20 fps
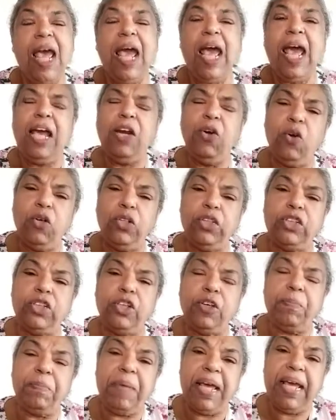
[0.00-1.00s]
And
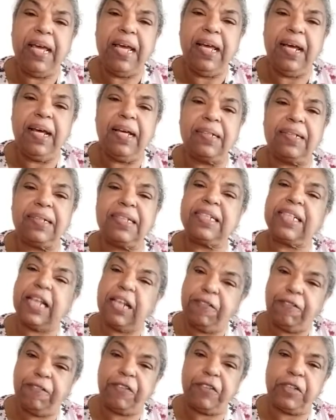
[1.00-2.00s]
also being a
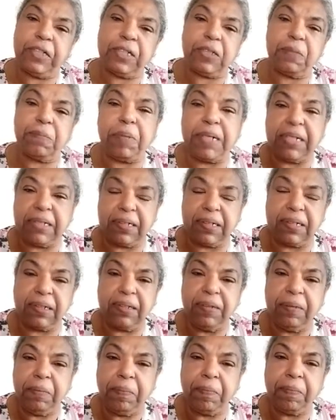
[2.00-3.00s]
selfless
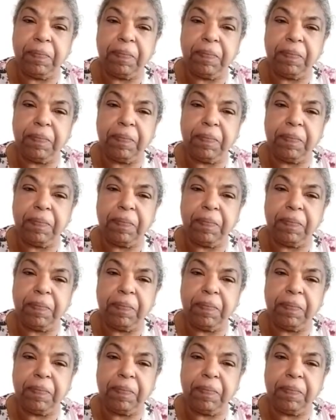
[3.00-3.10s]
person,